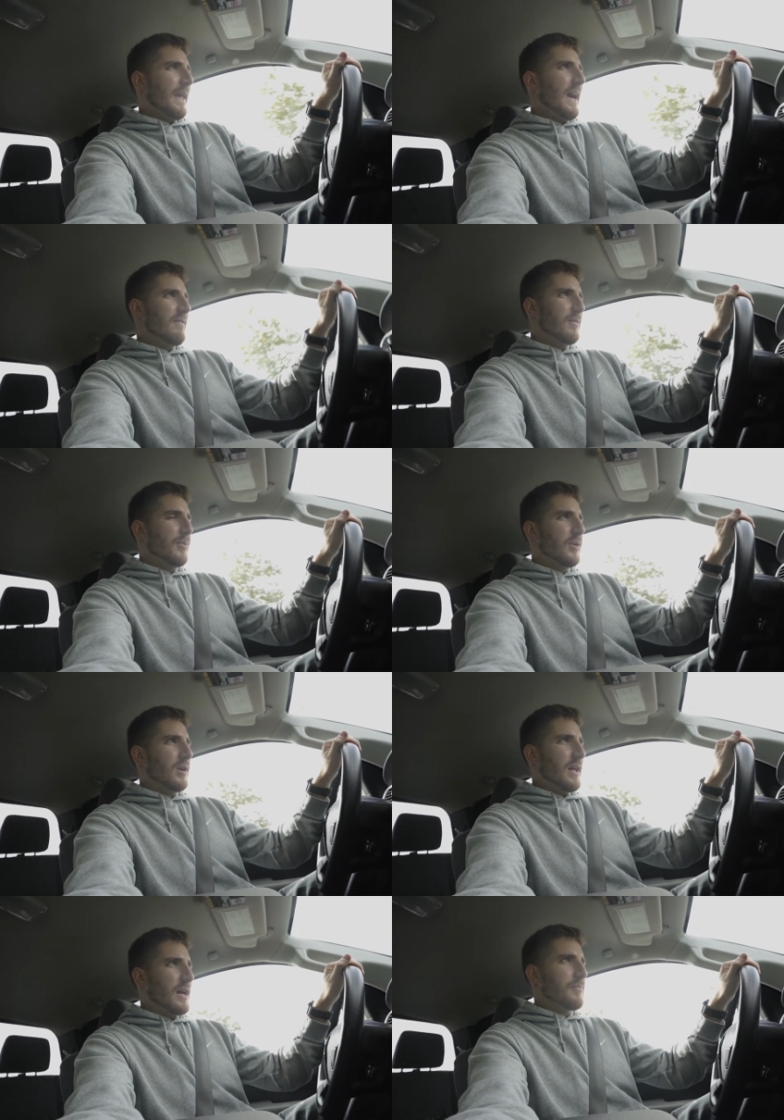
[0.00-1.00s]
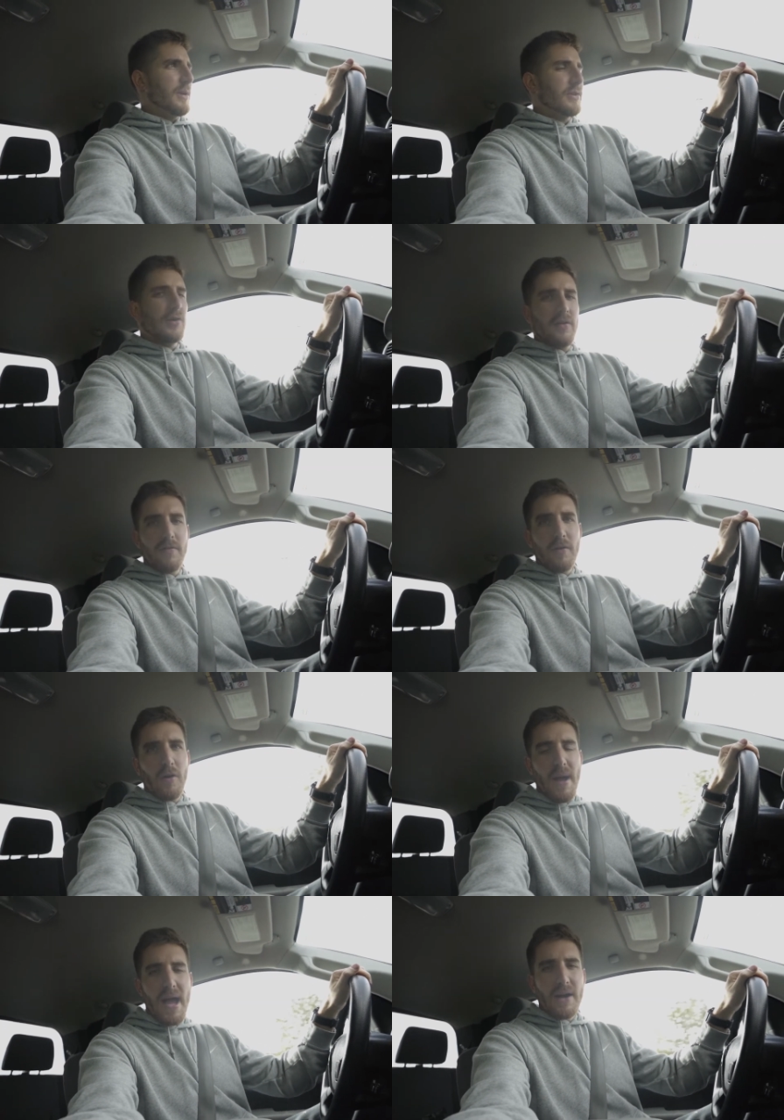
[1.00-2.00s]
Haven't put a lot of pressure on the
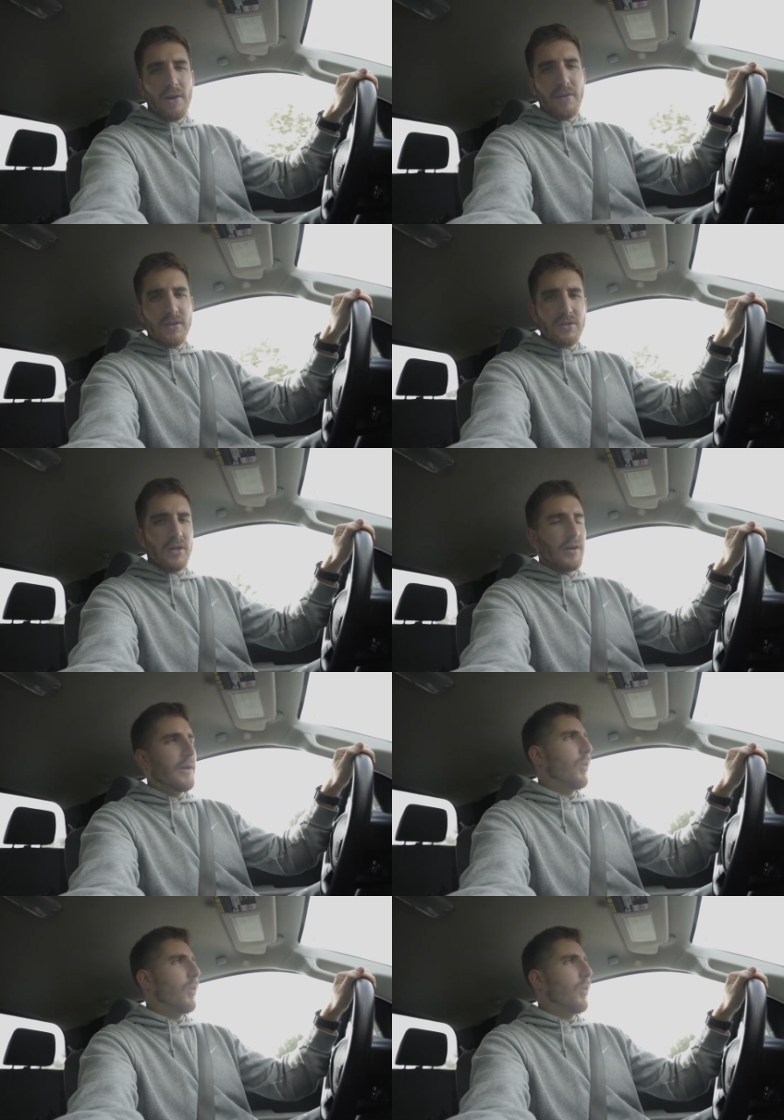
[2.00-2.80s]
farm at all this year.